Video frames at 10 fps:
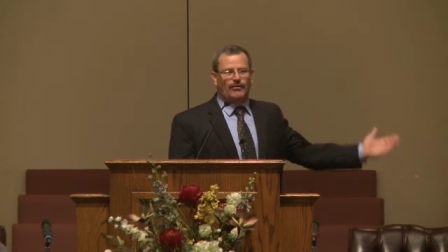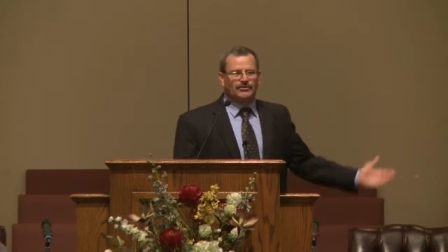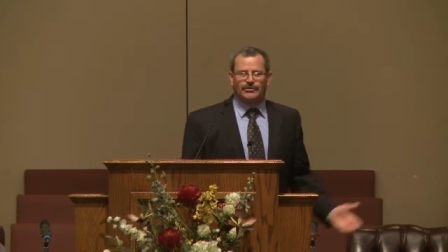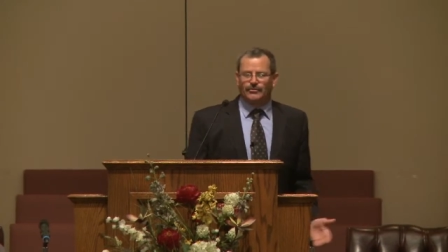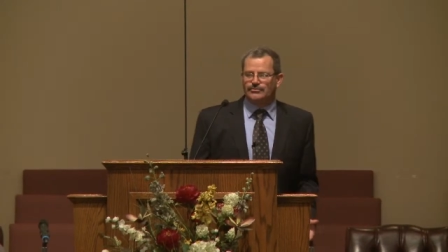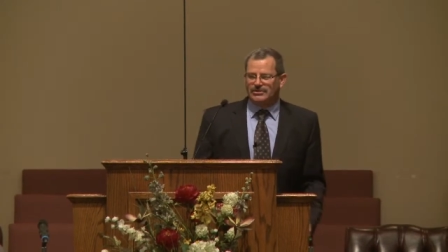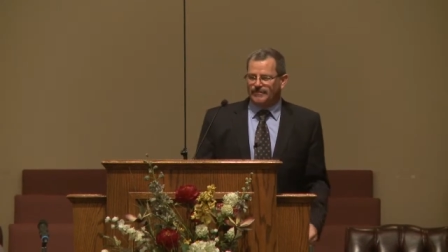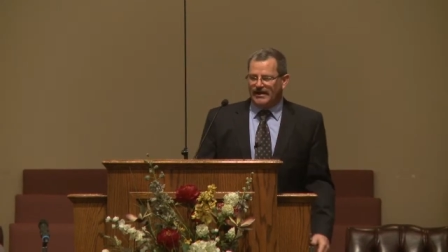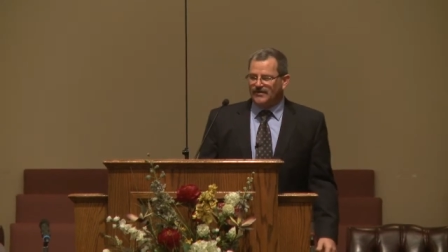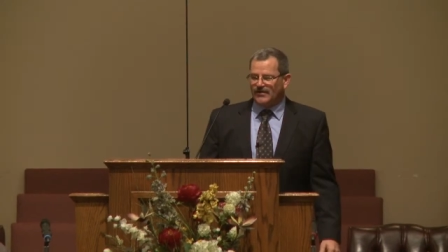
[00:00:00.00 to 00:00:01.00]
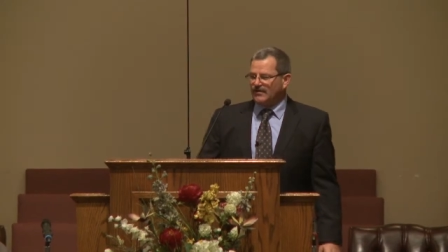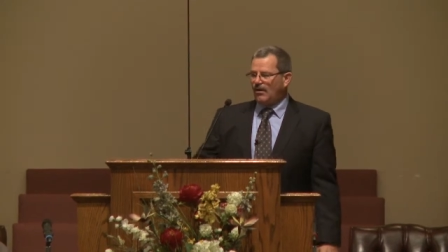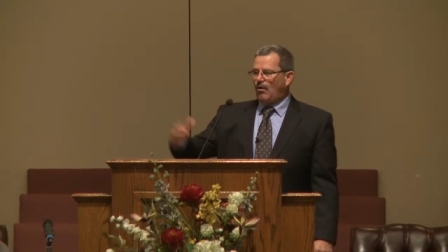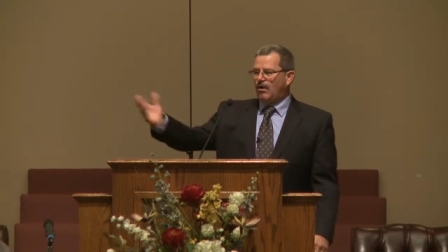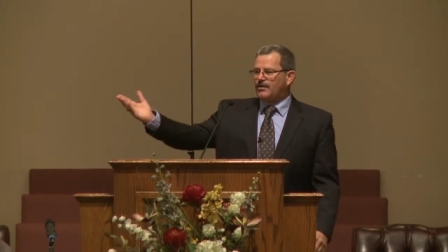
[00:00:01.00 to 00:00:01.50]
to do just about anything.
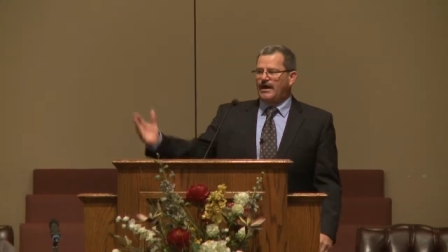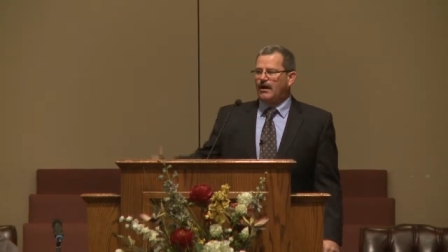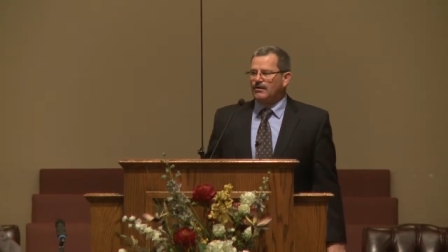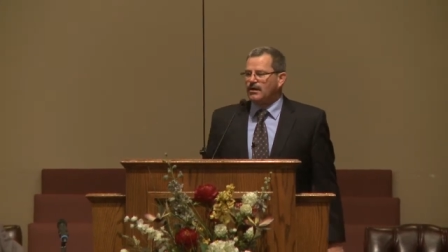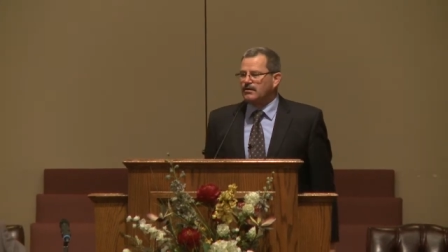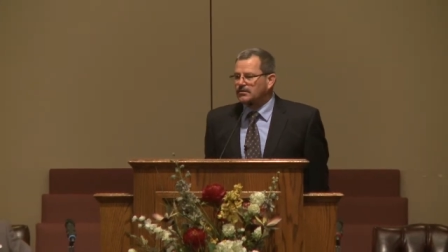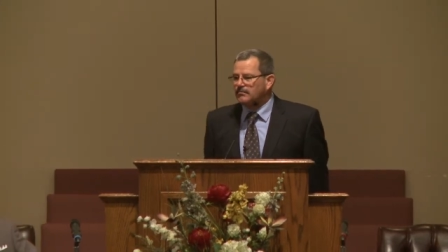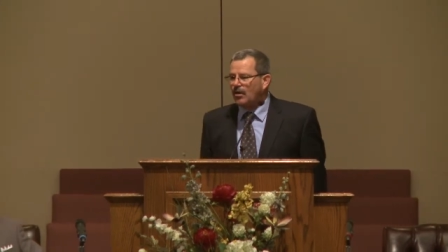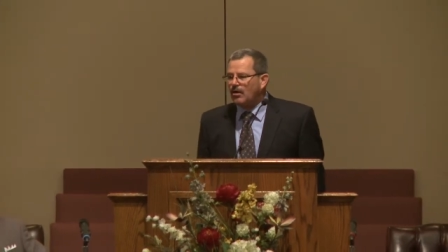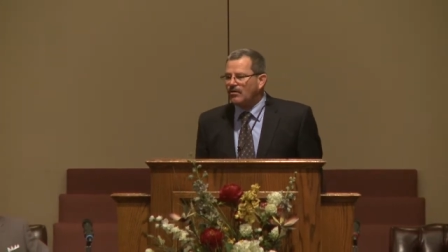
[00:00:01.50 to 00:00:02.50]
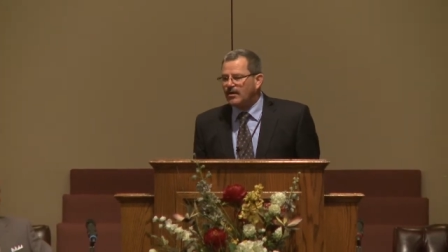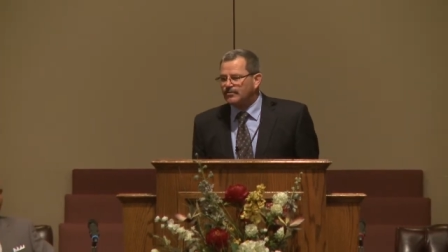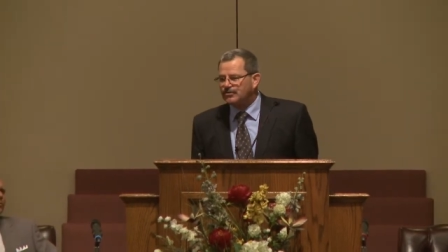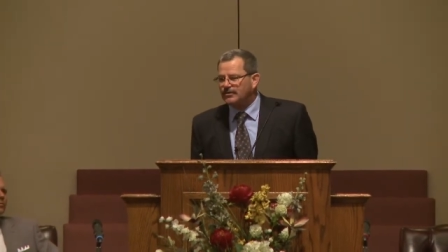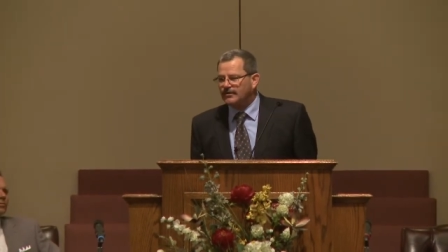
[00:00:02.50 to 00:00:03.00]
They'll walk an hour to borrow a cup of
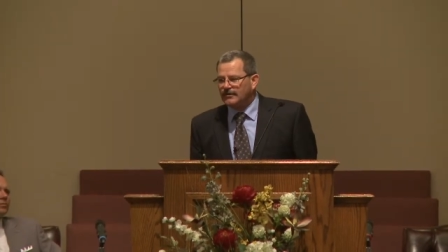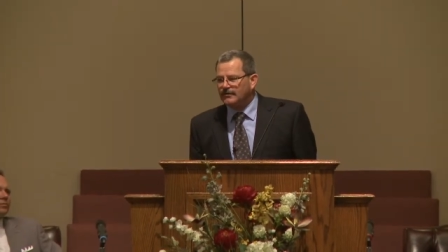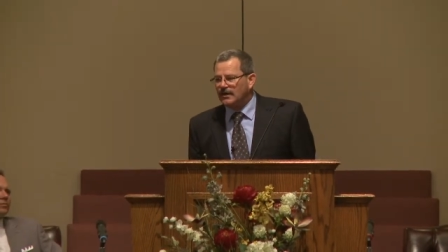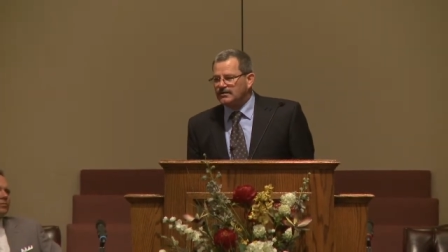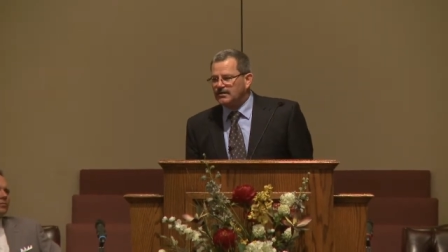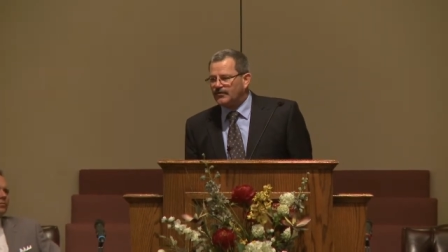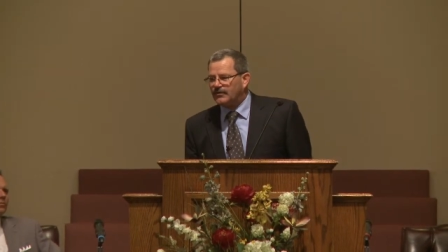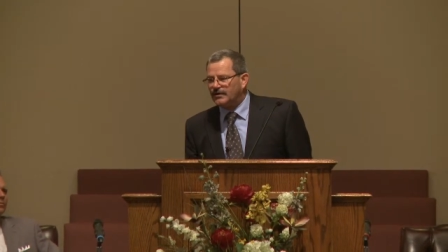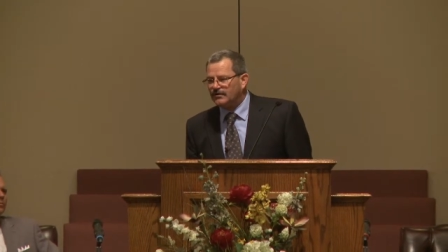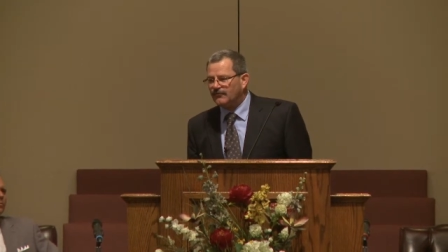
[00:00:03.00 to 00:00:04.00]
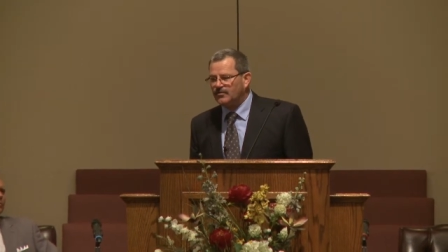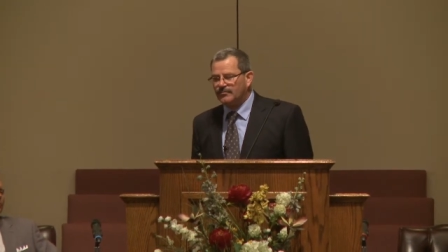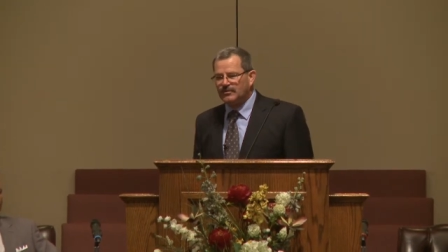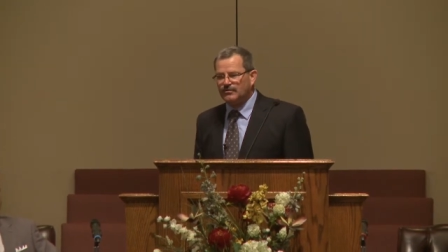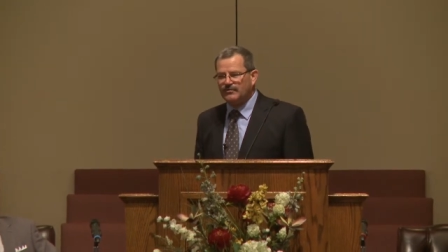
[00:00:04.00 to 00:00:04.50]
sugar. There's nothing there for them
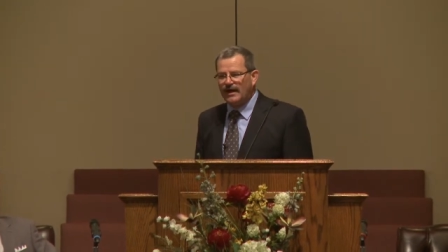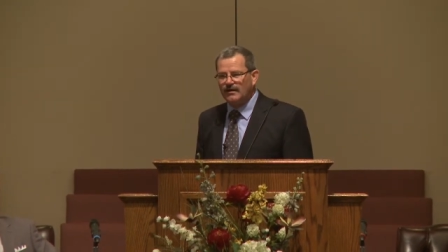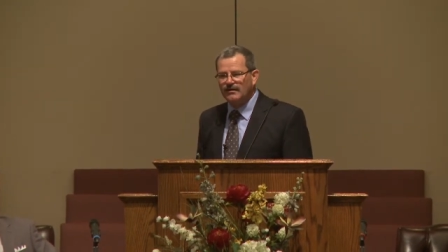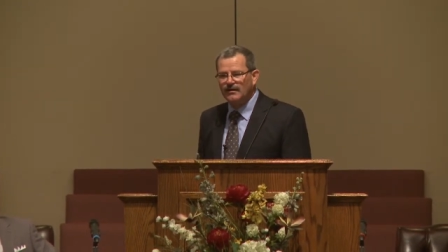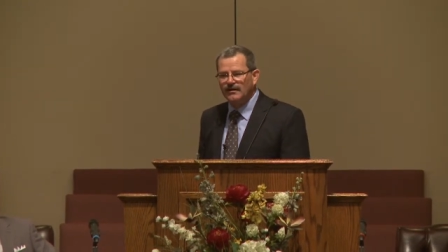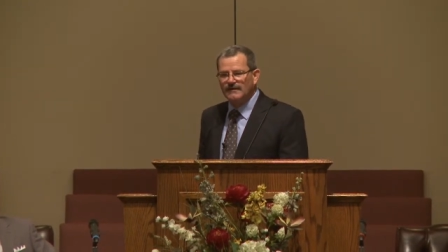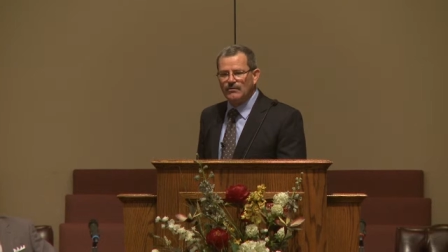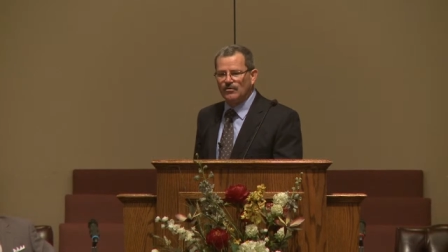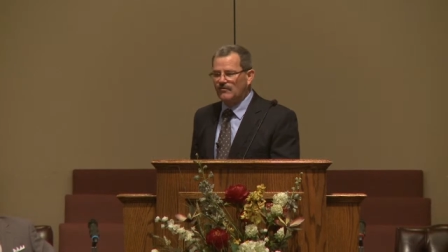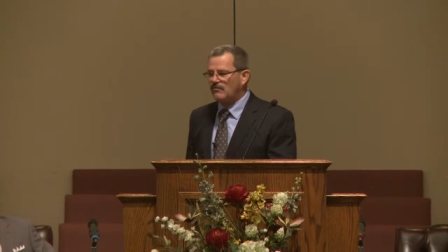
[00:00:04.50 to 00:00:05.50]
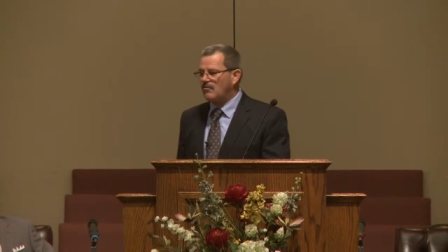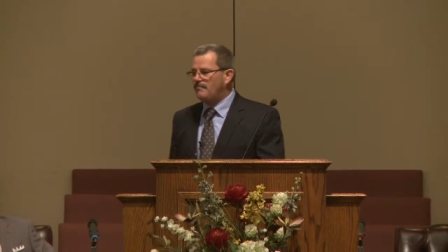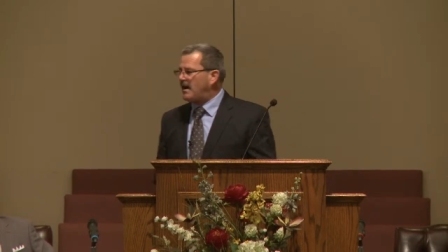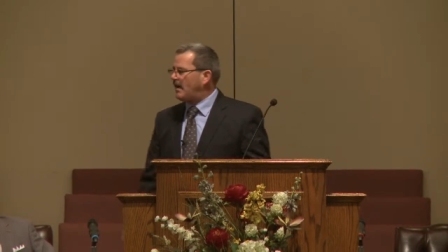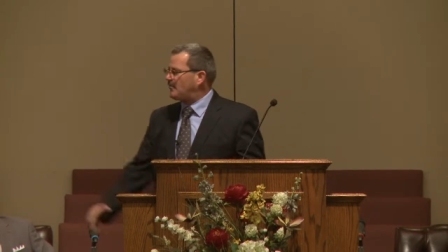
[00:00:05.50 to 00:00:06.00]
to do that. They want a soda
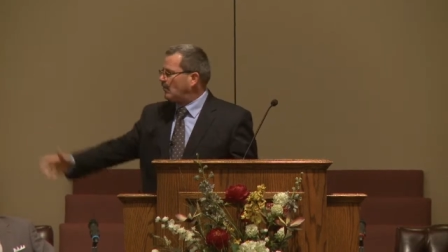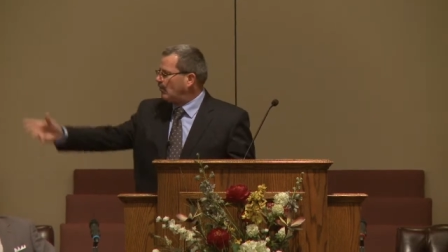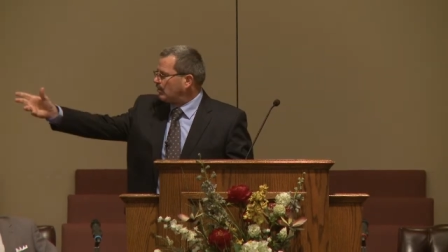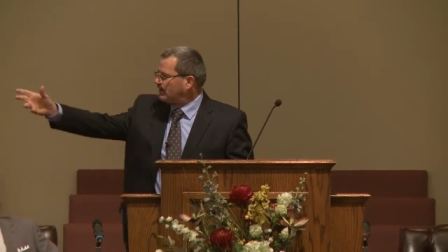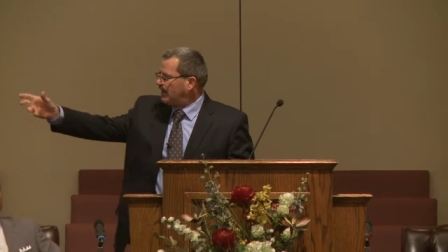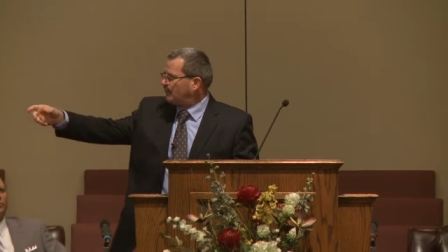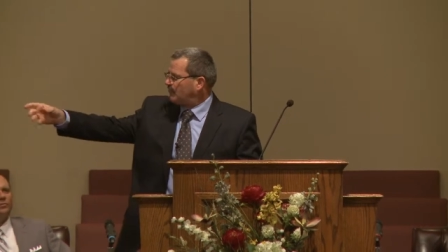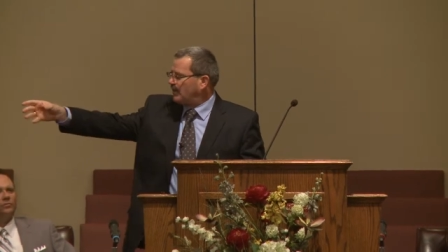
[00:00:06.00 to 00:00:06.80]
pop, they'll walk down there for an